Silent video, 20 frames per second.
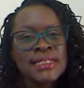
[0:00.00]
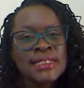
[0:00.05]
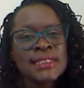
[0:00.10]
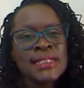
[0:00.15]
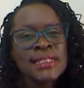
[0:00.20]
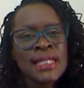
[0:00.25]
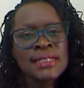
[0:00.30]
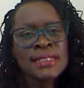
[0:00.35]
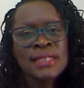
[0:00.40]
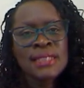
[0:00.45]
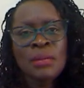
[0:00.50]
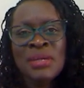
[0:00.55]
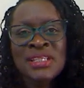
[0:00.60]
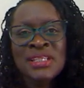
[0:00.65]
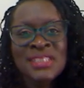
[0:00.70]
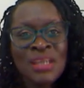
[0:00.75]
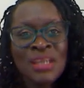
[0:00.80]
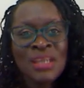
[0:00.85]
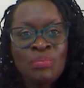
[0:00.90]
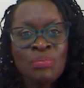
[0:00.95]
There are some
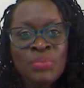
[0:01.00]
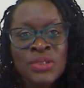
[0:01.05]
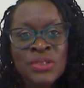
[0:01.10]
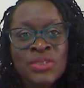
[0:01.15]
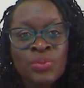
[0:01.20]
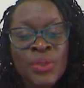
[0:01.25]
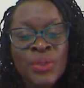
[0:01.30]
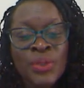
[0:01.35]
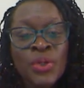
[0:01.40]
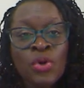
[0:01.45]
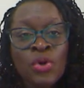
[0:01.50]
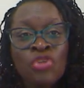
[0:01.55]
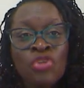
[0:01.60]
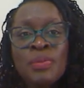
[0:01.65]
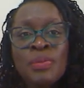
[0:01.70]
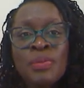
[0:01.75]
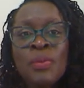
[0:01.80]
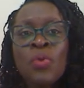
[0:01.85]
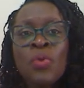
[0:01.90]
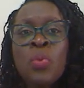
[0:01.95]
examples we know of
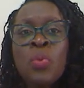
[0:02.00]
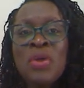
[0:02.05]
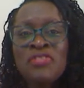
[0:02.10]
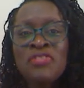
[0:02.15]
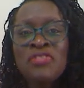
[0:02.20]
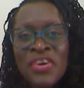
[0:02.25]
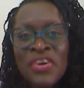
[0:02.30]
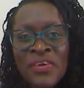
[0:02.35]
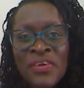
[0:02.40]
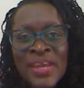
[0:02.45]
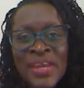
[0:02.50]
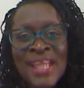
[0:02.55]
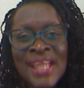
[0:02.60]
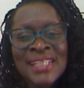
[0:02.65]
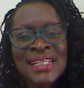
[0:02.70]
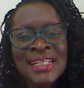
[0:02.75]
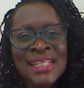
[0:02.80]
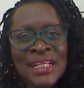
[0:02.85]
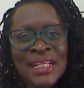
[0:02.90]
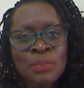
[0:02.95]
people who have
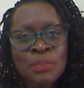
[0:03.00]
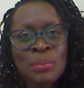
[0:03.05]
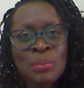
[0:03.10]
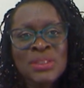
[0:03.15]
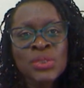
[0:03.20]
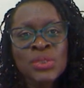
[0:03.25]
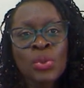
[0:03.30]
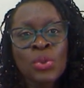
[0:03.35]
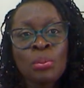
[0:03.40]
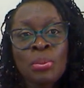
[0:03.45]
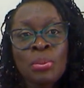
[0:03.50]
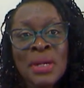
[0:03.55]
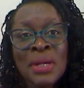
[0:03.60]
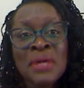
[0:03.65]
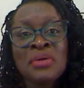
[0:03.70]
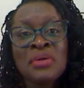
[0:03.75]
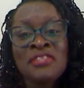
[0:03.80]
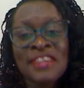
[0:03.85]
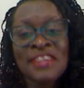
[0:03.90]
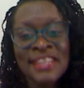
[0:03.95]
created that personal
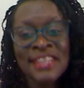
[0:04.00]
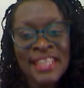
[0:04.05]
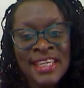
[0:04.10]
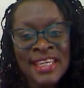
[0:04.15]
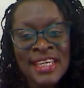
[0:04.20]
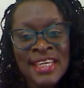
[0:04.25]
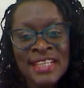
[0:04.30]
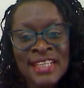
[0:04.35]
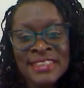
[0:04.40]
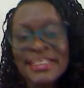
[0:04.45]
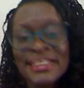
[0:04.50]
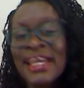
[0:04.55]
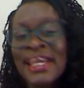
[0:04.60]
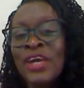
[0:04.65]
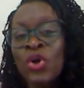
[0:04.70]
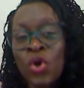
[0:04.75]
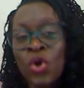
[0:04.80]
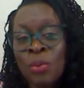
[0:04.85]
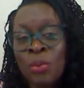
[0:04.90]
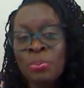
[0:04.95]
brand over the years,
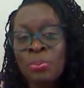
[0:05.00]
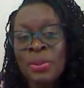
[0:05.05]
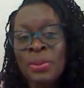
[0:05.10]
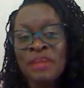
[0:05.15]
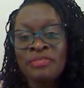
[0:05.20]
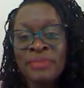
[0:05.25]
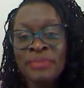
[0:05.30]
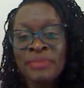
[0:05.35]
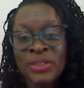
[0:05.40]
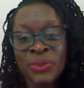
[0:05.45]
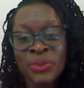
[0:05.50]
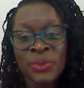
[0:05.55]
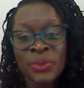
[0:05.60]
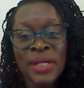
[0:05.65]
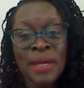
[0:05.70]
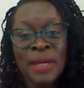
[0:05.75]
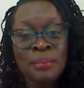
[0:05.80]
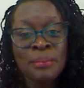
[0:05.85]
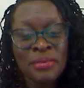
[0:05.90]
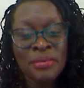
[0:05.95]
like Oprah. I've mentioned
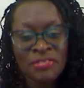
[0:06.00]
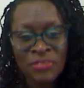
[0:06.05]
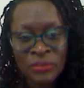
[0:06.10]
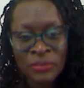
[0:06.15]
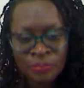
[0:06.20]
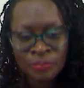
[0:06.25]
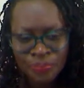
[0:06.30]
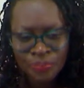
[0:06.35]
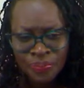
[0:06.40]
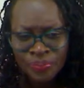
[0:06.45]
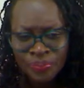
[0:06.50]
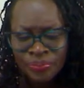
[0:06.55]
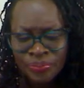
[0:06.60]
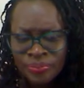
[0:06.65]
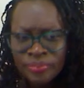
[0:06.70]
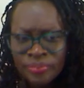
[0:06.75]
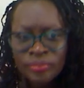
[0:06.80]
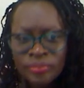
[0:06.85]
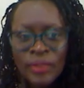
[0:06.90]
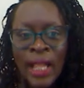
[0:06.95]
her before.
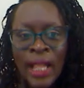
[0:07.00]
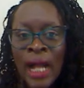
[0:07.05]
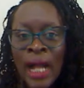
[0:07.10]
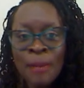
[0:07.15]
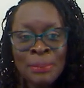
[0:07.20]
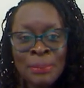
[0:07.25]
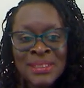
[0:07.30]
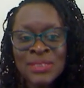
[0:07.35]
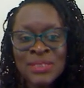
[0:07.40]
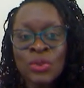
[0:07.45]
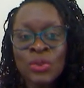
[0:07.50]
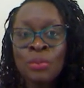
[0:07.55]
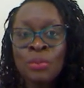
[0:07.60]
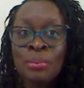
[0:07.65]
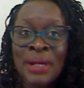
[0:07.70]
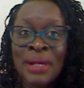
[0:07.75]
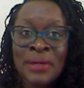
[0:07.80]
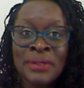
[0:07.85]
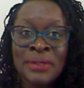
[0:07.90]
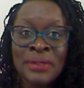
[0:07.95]
Her personal
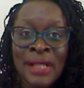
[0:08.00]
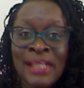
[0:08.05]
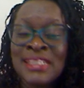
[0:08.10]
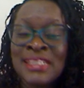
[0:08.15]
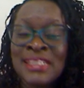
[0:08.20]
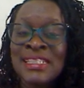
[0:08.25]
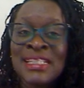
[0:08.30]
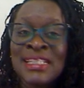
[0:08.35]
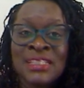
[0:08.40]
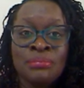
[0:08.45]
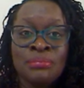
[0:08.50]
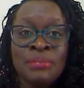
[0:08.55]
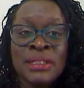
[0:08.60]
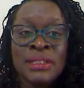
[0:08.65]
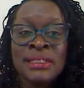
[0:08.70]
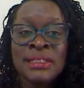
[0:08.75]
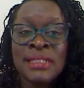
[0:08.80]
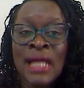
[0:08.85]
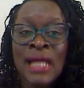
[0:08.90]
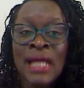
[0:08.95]
brand is just
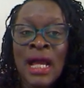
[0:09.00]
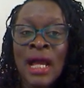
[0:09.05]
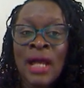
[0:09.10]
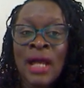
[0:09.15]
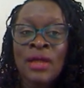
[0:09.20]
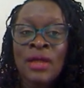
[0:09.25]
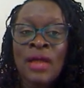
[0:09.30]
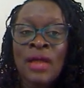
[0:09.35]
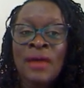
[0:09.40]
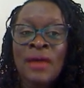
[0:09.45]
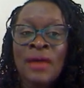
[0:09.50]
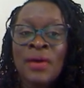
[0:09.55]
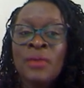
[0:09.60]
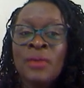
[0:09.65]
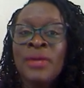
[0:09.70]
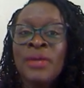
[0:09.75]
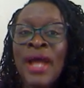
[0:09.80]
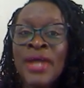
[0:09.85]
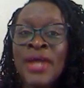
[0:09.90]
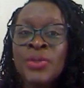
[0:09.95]
built
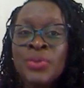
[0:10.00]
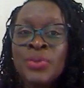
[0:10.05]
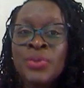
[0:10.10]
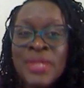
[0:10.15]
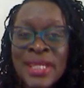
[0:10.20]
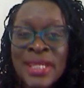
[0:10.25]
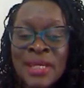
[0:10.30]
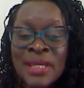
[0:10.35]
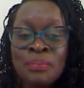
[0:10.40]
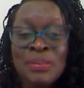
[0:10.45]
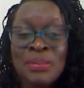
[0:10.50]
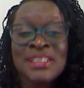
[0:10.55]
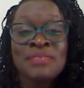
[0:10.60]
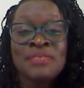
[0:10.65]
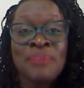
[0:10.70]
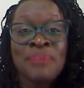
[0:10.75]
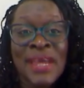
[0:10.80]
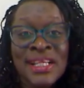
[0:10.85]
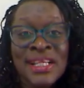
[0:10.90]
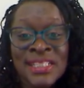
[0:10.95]
around her unique
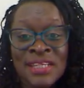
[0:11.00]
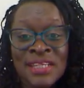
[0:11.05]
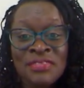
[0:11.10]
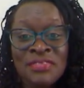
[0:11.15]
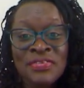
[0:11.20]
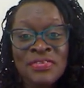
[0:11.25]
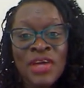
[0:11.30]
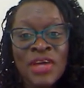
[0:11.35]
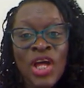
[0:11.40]
perspective,